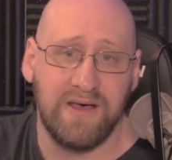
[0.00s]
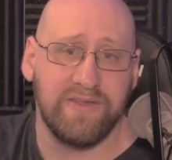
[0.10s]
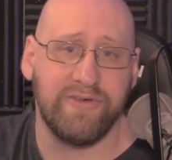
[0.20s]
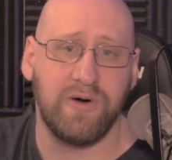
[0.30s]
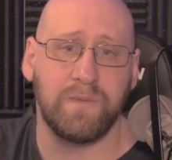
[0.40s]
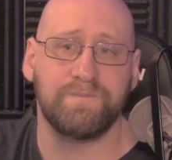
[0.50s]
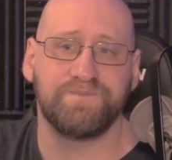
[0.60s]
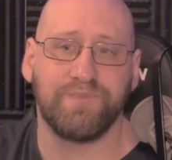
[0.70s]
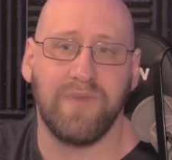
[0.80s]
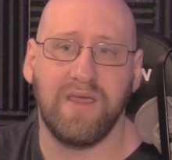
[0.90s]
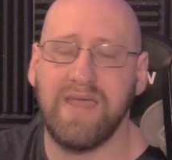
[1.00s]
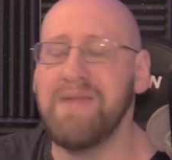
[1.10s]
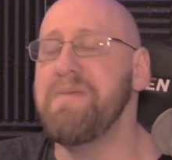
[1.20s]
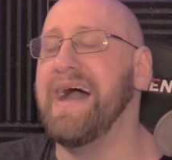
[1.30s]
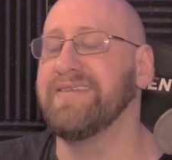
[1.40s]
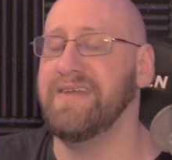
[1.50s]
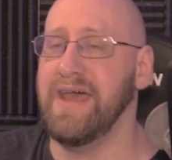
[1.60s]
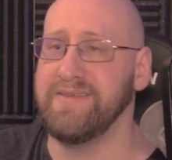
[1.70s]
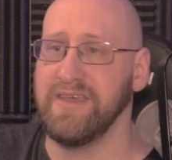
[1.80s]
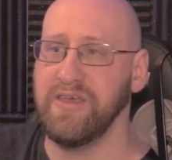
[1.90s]
So Ken Paxton
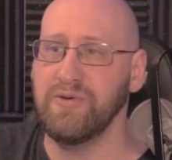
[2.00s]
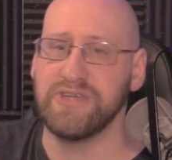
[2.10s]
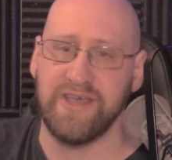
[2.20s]
has a huge